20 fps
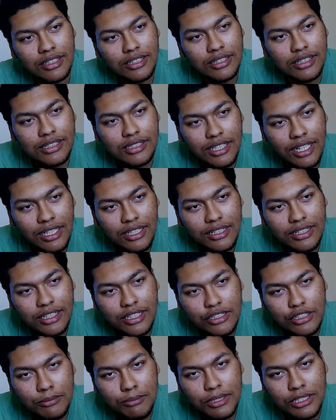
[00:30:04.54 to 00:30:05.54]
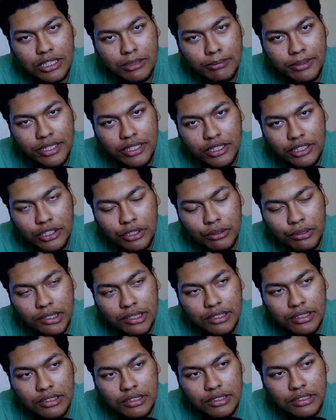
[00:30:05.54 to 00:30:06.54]
these college years are meant to be
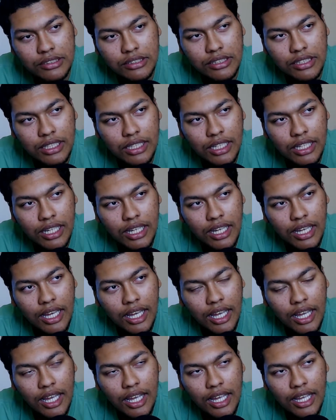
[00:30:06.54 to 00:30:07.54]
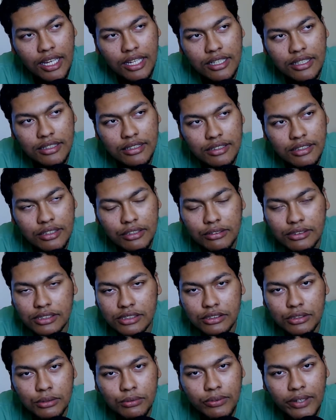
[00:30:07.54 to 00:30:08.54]
enjoyed. And, there's
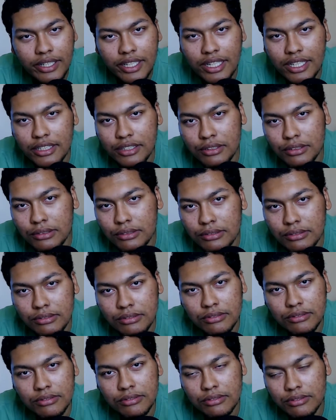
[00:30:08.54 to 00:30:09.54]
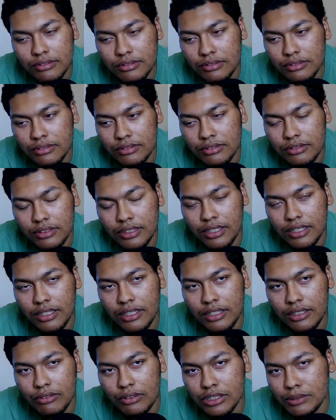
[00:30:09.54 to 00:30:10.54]
no financial
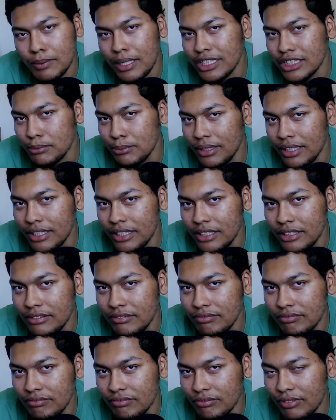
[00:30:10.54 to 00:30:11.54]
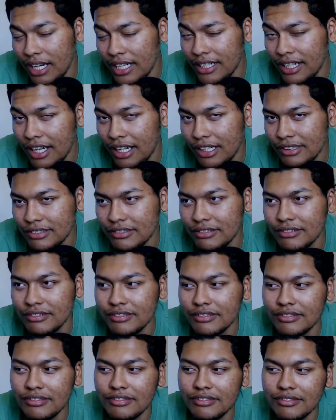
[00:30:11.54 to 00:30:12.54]
responsibility right now,
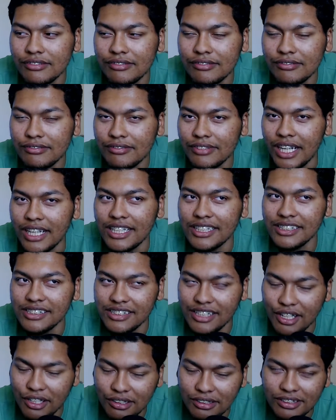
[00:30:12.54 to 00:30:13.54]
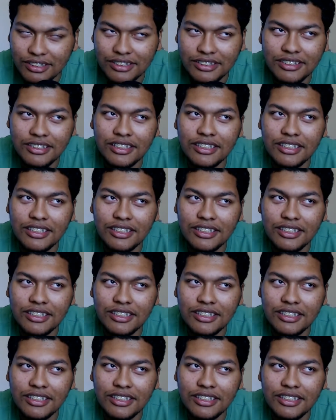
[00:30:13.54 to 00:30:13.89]
not necessarily.